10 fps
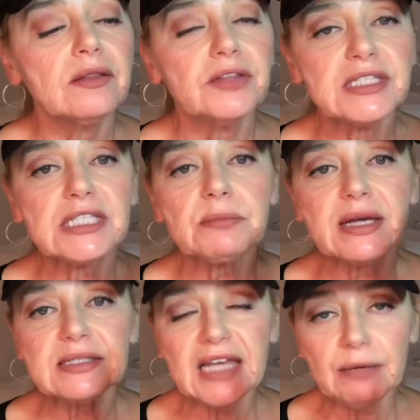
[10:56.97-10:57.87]
This is
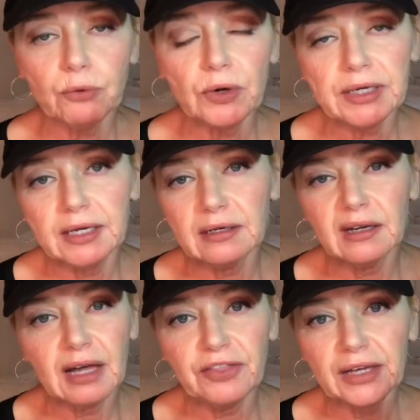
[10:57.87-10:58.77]
my sample
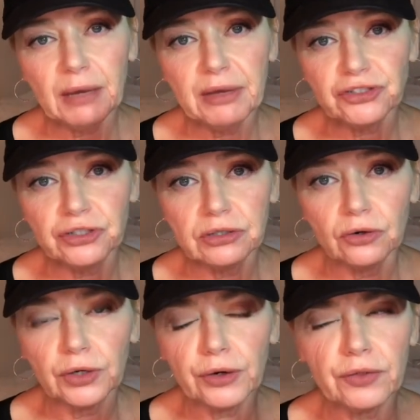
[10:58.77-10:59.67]
again, I think I mentioned
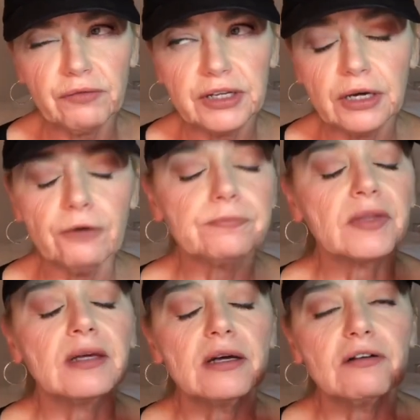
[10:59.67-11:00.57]
earlier in the video,
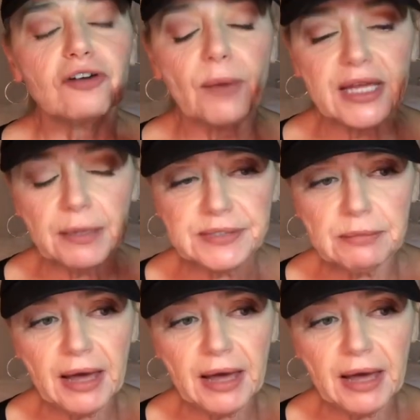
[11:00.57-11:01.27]
from my Ipsy